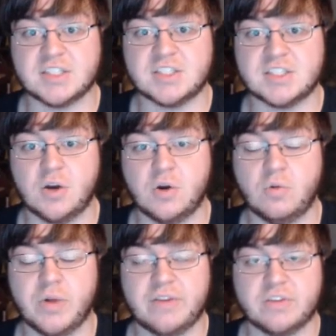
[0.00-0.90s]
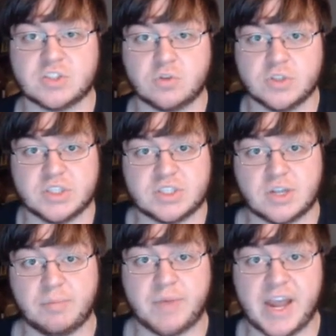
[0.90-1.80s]
so whenever school to
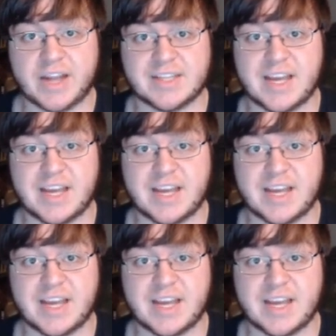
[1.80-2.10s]
start back,